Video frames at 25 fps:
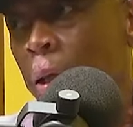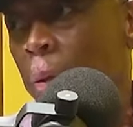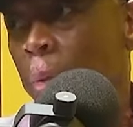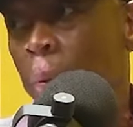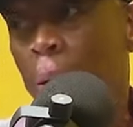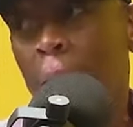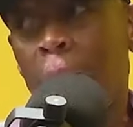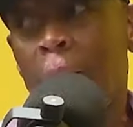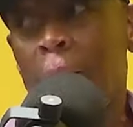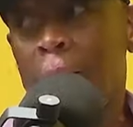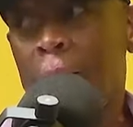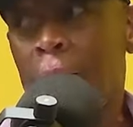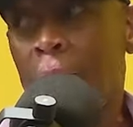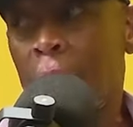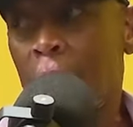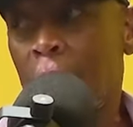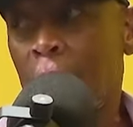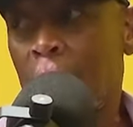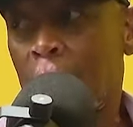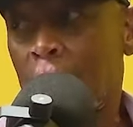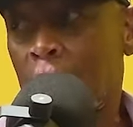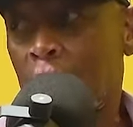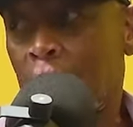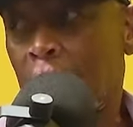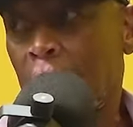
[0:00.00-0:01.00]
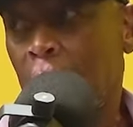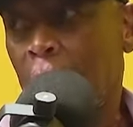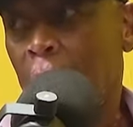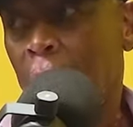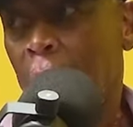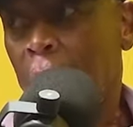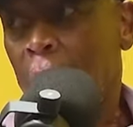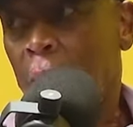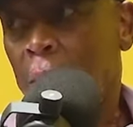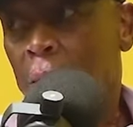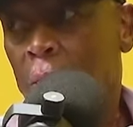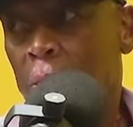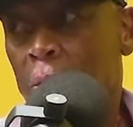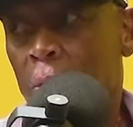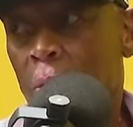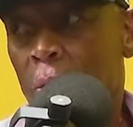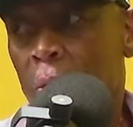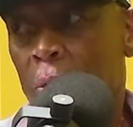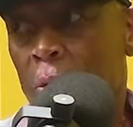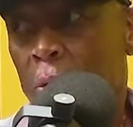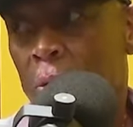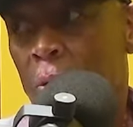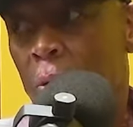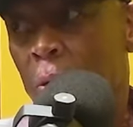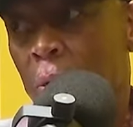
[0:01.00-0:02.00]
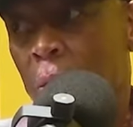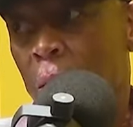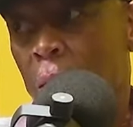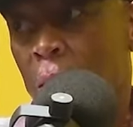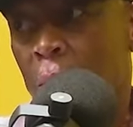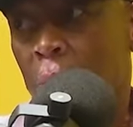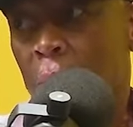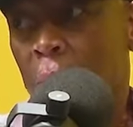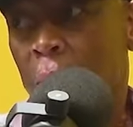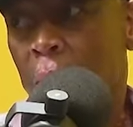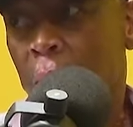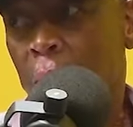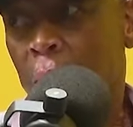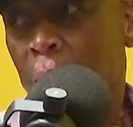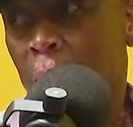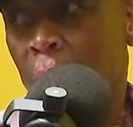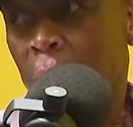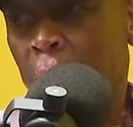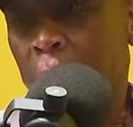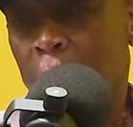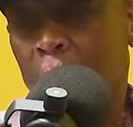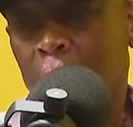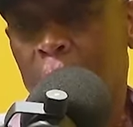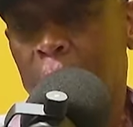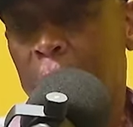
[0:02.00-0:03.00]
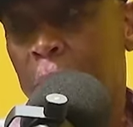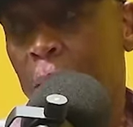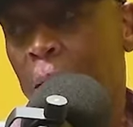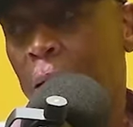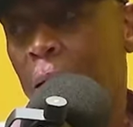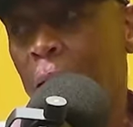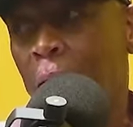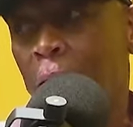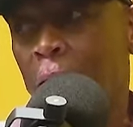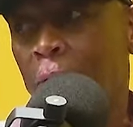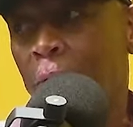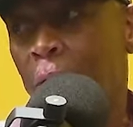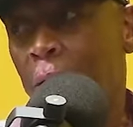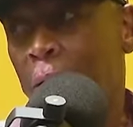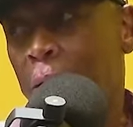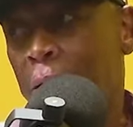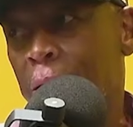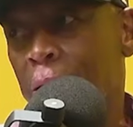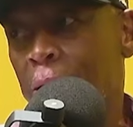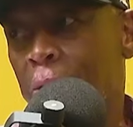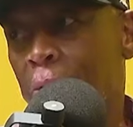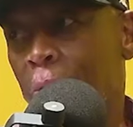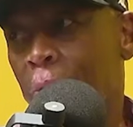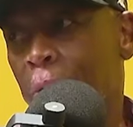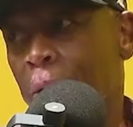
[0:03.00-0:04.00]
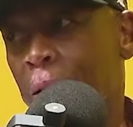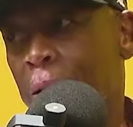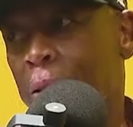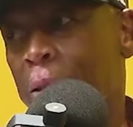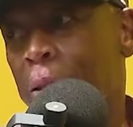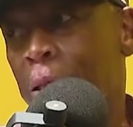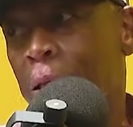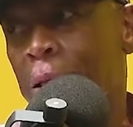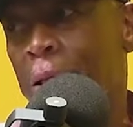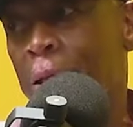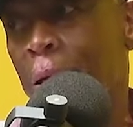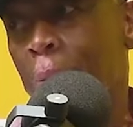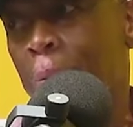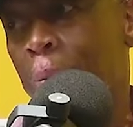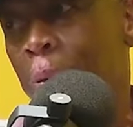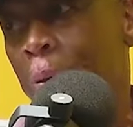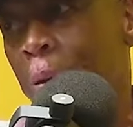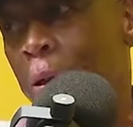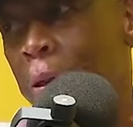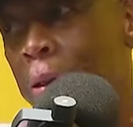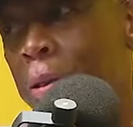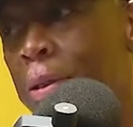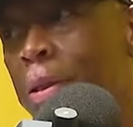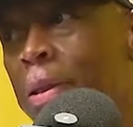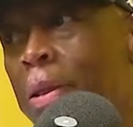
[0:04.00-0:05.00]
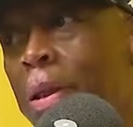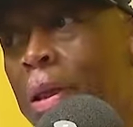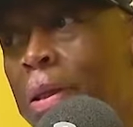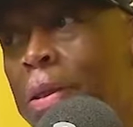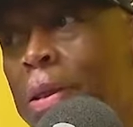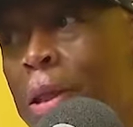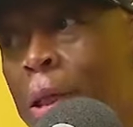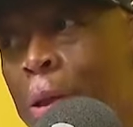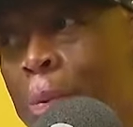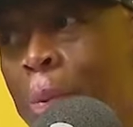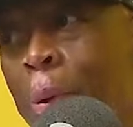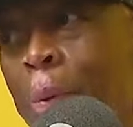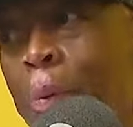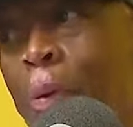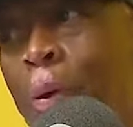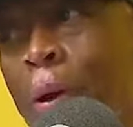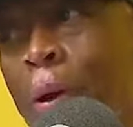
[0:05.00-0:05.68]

parents yeah, are not there. Yeah, yeah. So so now the taking advantage or the strict the, the strict people are